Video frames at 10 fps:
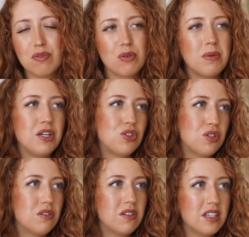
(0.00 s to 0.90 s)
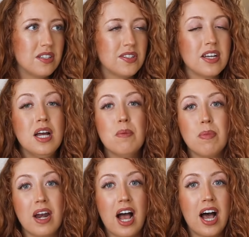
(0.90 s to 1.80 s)
for me, you should do this.
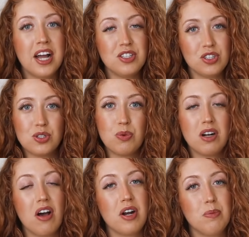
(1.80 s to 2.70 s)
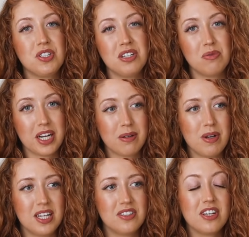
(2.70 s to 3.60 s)
But I just want 100%
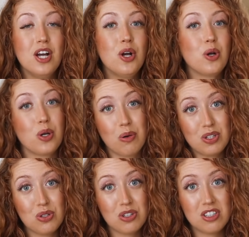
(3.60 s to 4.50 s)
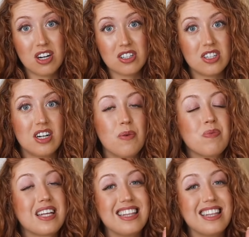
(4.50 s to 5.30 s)
recommend going to your doctor,